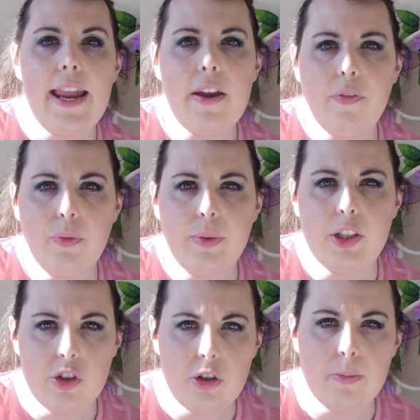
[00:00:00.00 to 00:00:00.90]
If we
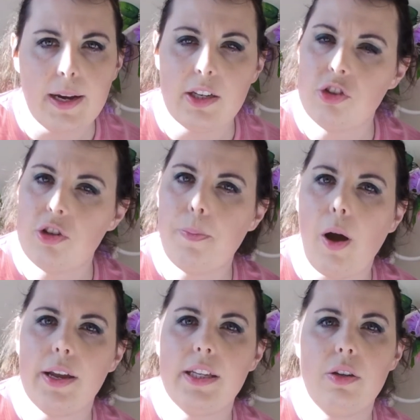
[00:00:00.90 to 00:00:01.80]
do manage to
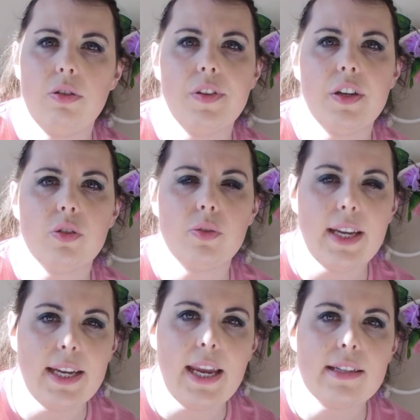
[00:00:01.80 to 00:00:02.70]
buy the Universal
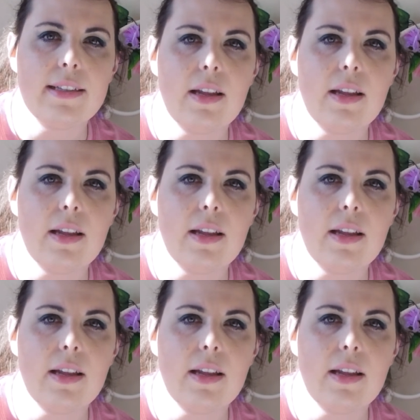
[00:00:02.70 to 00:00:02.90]
tickets,